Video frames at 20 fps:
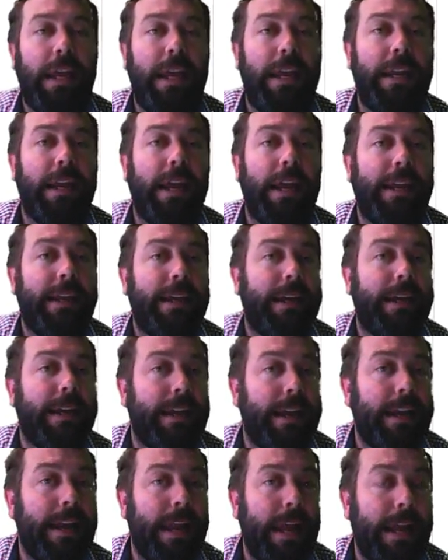in a
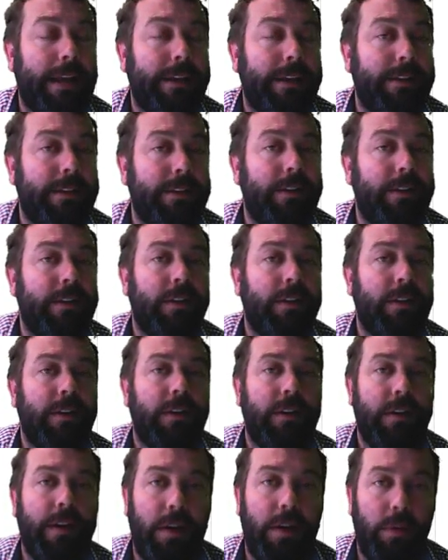connected
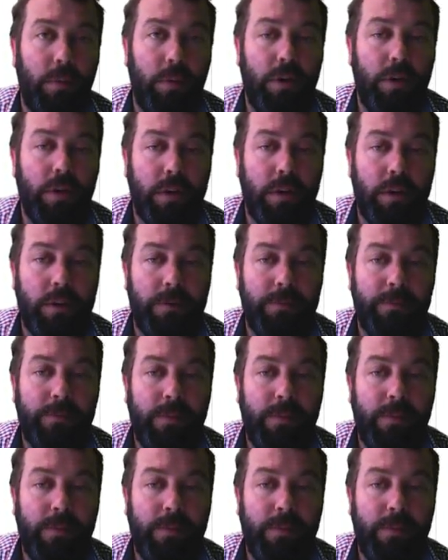network,